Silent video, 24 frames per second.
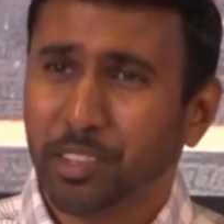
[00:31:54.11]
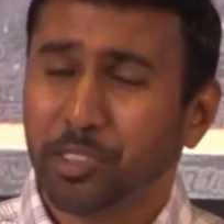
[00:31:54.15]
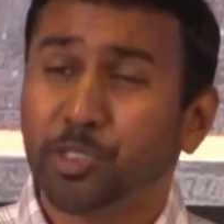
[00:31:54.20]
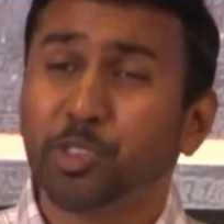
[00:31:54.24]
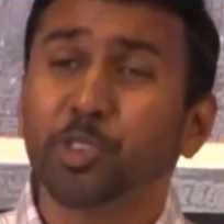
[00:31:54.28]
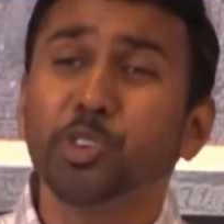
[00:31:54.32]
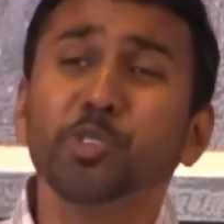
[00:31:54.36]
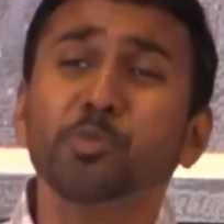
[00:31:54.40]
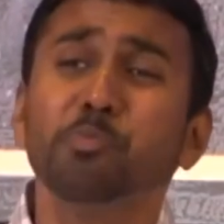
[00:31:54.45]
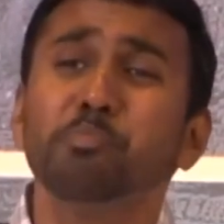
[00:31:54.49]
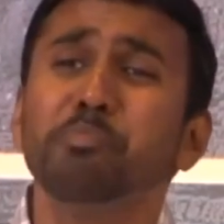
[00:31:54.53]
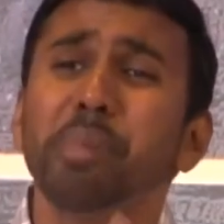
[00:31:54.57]

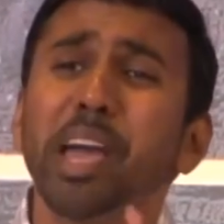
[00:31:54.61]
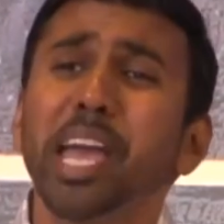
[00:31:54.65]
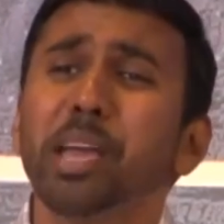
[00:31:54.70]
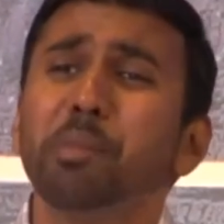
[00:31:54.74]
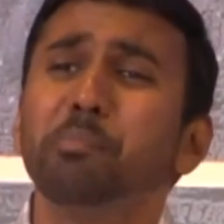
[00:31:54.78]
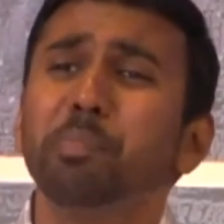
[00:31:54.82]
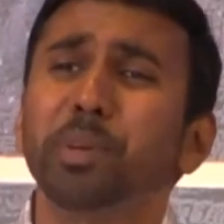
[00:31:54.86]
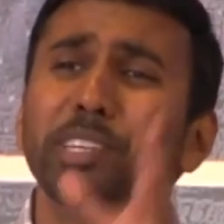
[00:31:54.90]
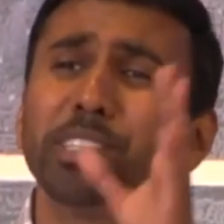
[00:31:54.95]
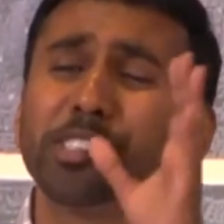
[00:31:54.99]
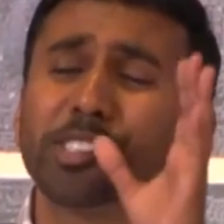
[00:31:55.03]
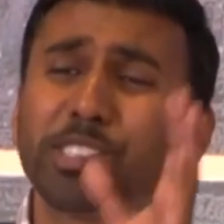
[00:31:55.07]
You may
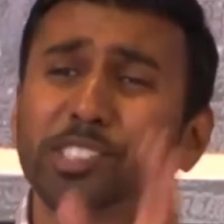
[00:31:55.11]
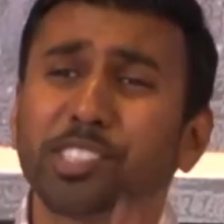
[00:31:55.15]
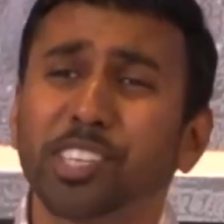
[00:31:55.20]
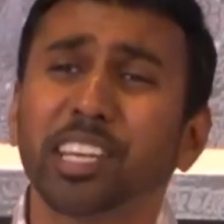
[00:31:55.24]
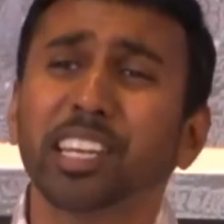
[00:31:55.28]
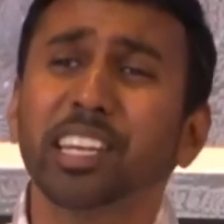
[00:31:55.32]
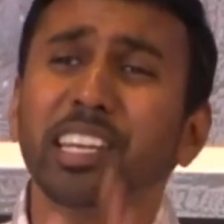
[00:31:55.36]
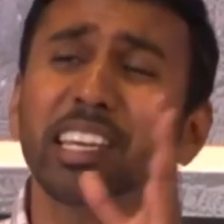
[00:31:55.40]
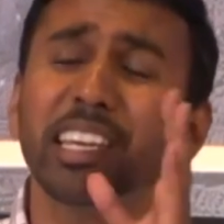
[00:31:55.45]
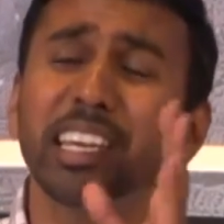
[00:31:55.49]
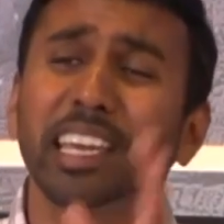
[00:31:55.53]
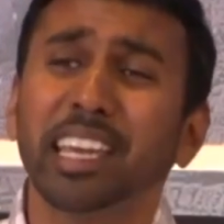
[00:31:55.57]
be
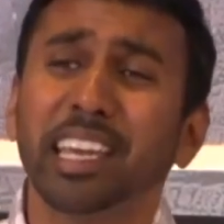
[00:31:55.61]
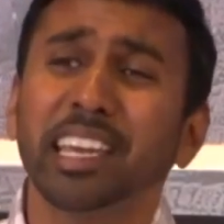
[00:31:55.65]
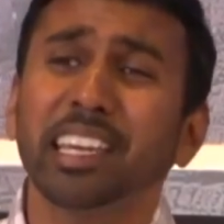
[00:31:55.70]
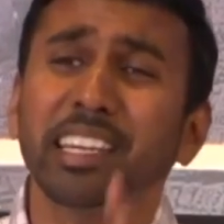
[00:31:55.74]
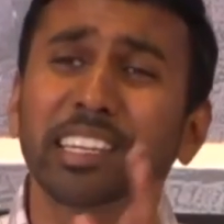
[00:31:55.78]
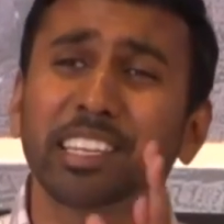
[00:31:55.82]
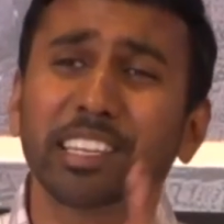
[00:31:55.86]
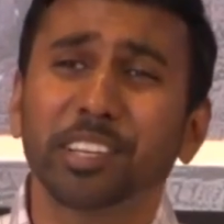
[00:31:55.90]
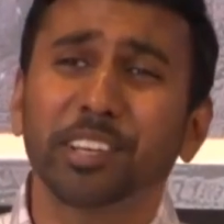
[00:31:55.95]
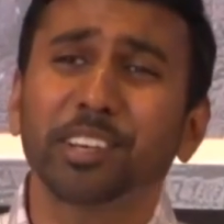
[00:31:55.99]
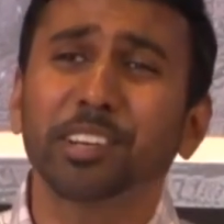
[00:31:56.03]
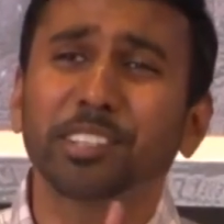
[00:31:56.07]
sitting in
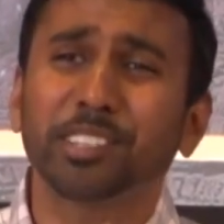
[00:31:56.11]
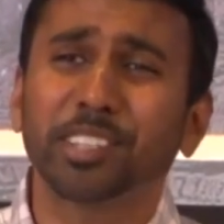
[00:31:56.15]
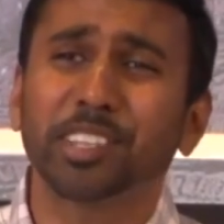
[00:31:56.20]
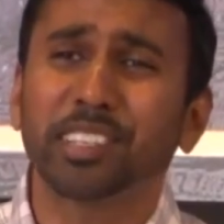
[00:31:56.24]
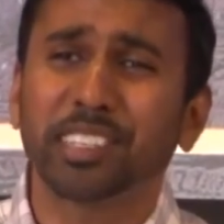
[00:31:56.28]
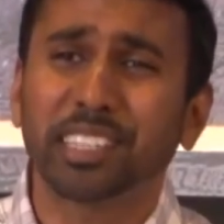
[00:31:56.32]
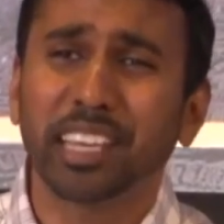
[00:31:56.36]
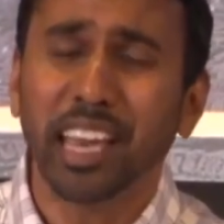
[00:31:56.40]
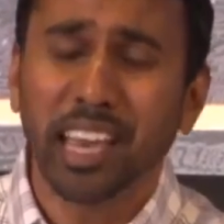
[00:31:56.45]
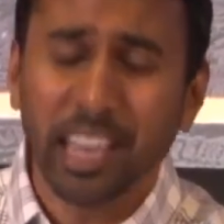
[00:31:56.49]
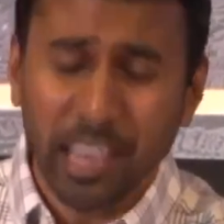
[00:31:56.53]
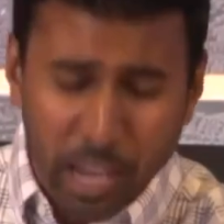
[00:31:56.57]
here
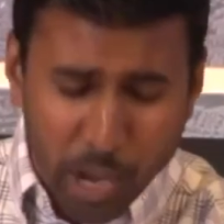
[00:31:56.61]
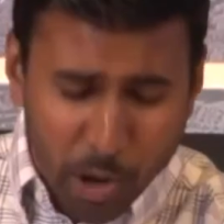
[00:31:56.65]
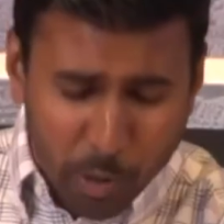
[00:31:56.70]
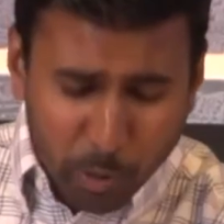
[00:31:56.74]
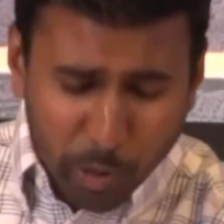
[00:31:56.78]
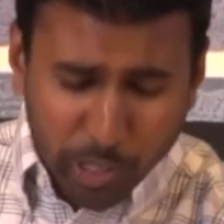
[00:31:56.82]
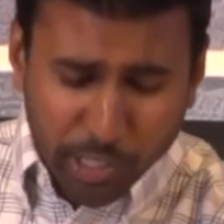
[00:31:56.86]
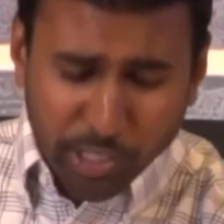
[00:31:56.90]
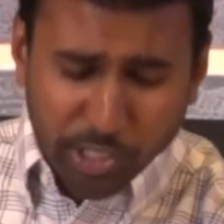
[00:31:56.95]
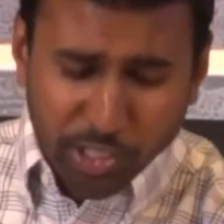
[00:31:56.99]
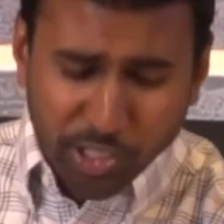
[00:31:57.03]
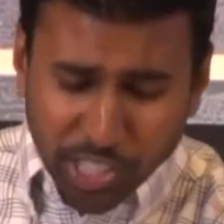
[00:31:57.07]
today
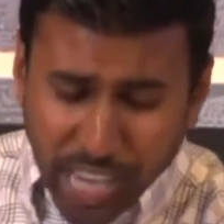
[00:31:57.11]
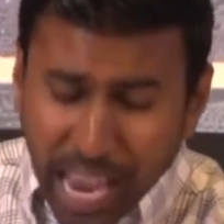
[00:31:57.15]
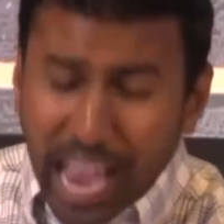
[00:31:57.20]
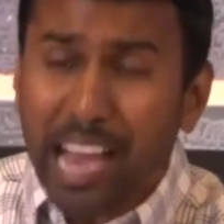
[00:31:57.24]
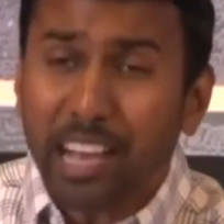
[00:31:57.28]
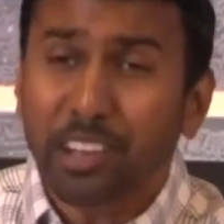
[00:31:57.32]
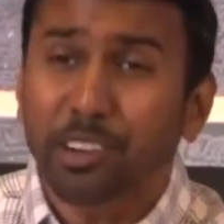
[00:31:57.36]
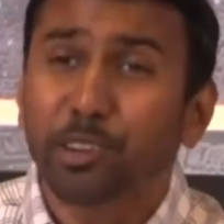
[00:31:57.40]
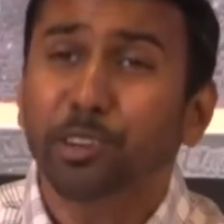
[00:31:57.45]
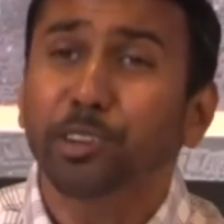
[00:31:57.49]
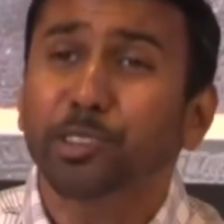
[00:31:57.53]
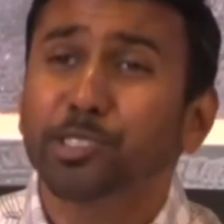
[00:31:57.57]
with
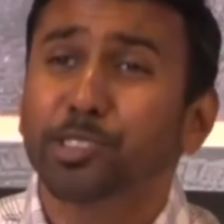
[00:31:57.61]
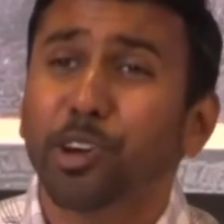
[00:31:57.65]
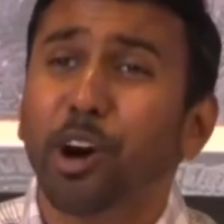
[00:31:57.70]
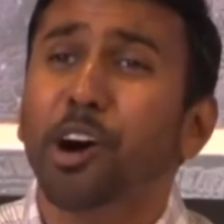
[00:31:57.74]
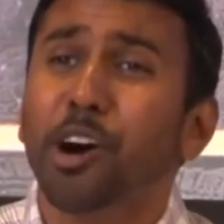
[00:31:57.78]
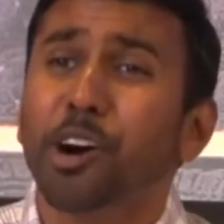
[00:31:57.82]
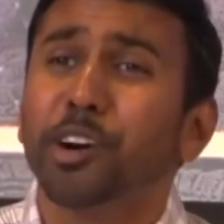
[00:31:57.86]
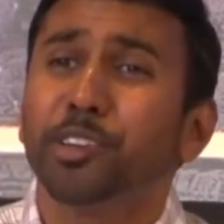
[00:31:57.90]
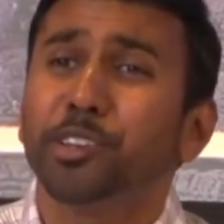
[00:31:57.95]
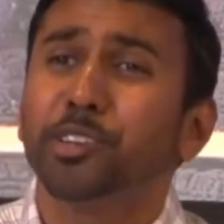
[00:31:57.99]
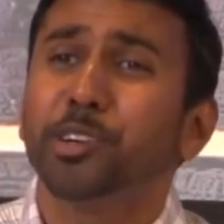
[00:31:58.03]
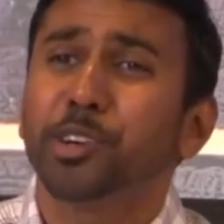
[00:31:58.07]
shackles
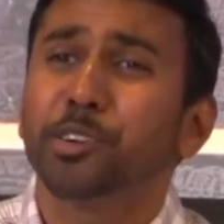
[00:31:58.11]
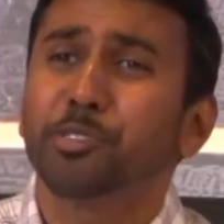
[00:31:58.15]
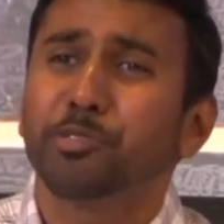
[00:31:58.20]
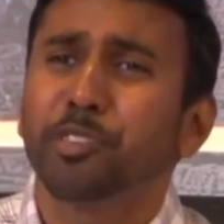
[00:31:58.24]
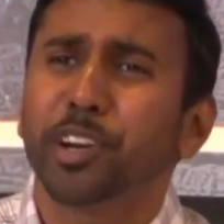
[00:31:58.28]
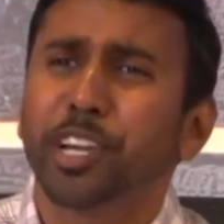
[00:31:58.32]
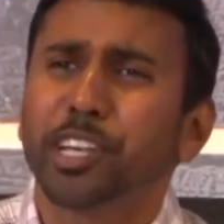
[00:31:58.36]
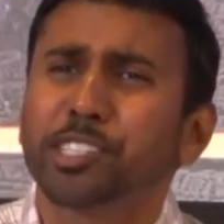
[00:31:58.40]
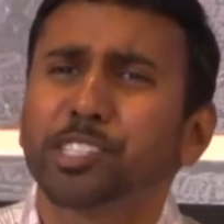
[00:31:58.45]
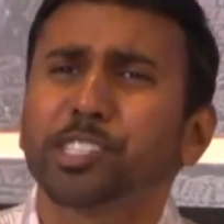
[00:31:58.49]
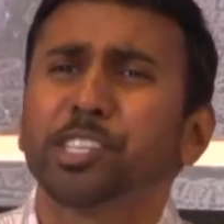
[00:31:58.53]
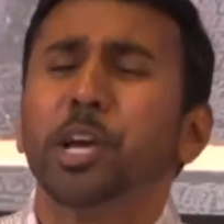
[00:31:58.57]
on your
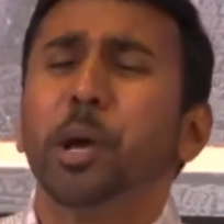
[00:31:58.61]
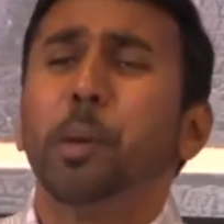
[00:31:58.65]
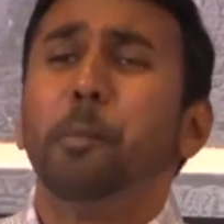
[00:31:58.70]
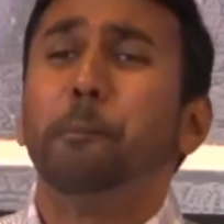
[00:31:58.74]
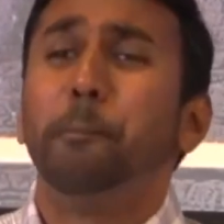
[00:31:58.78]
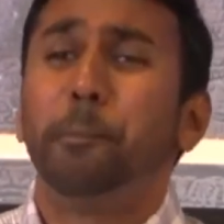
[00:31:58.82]
wrist,